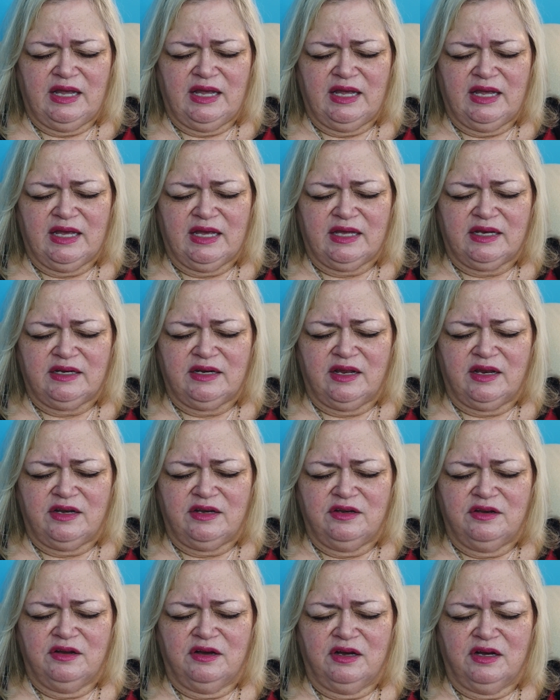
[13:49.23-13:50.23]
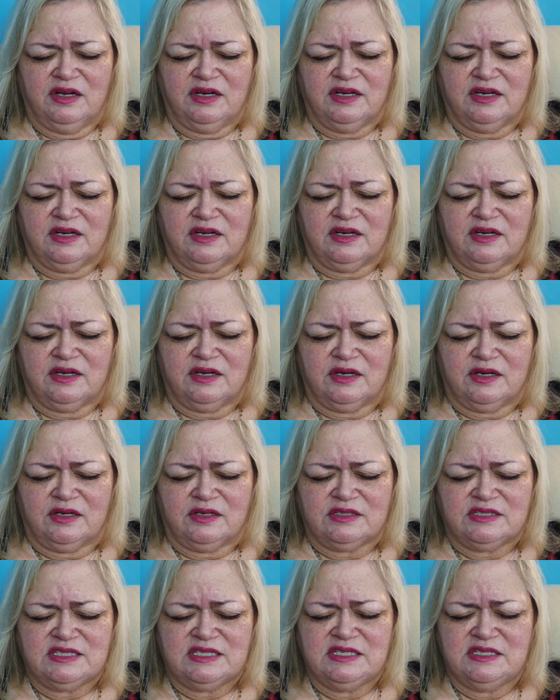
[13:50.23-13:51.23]
and not
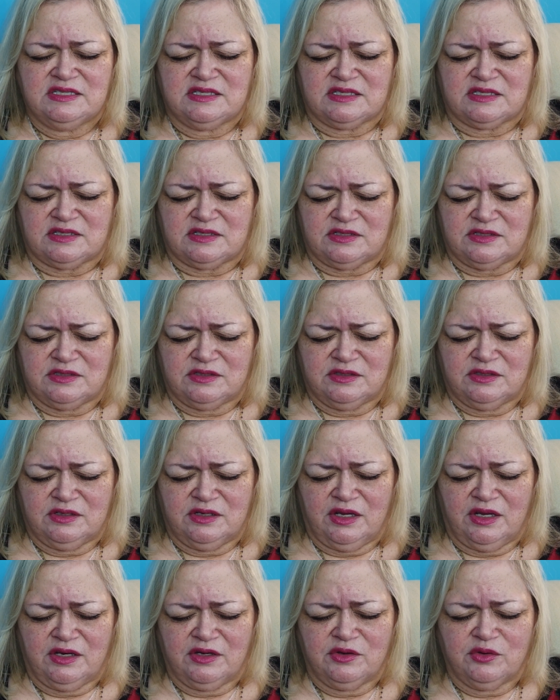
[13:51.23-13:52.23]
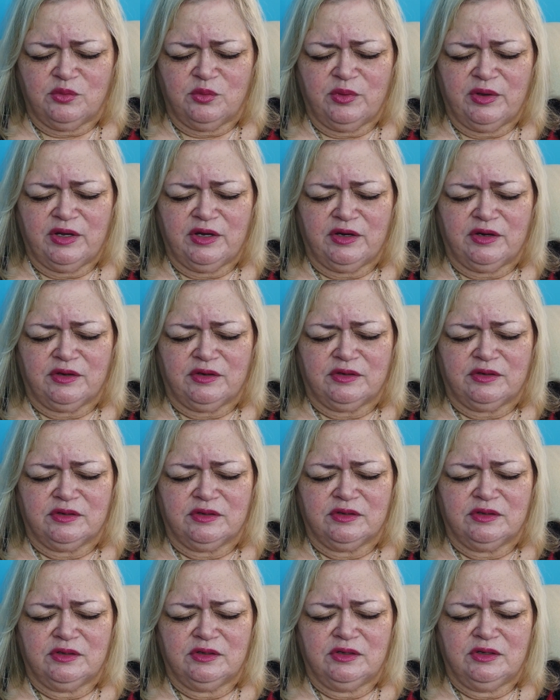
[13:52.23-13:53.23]
seasoned and aware,
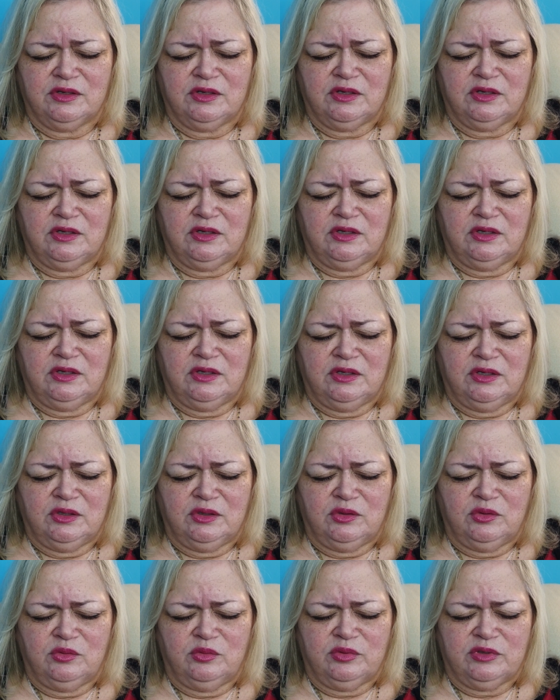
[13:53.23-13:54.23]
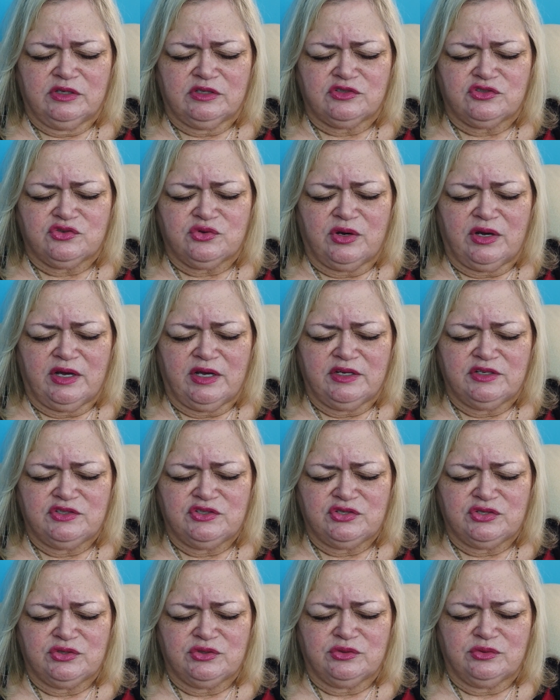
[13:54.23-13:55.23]
who will try
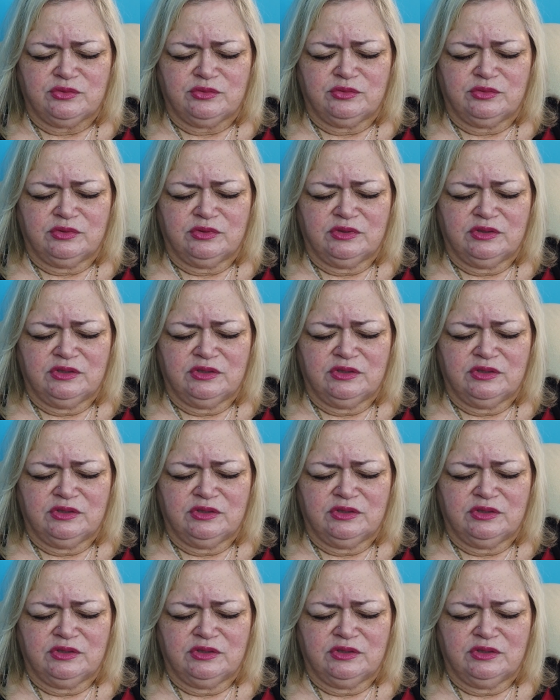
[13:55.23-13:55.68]
to